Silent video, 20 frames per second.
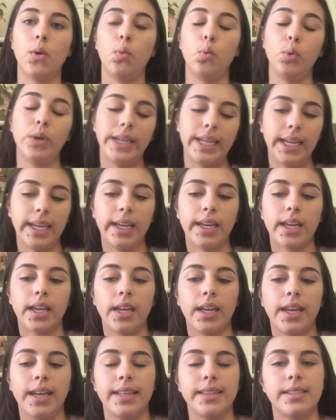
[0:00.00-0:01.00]
a week
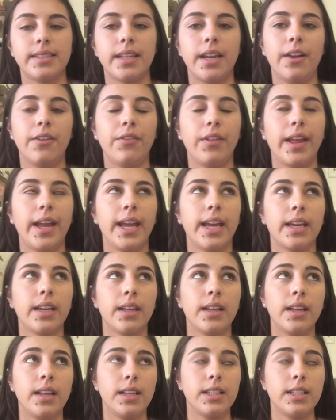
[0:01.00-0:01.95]
instead of like